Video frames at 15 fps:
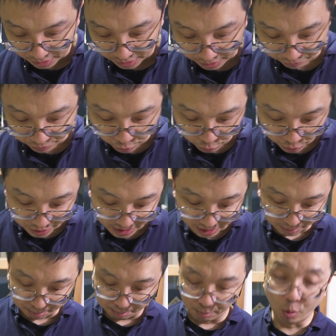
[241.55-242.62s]
If you
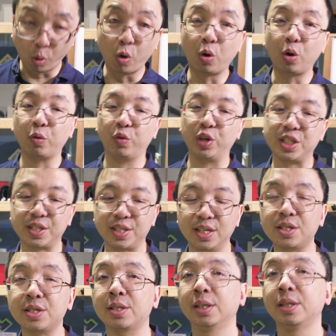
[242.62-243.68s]
need more
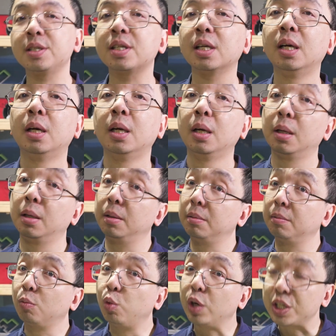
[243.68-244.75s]
resistance,
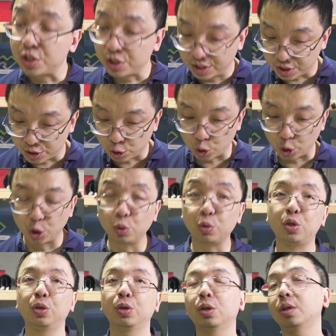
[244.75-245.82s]
which is due
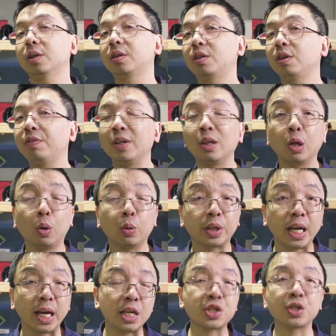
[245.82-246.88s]
to different
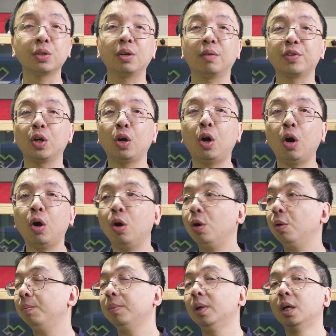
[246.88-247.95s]
location of your
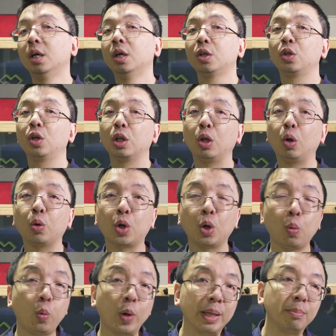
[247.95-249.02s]
home, your
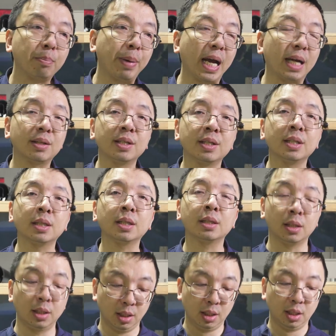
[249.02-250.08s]
local wind
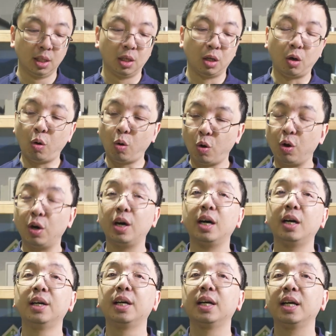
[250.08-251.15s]
pattern, or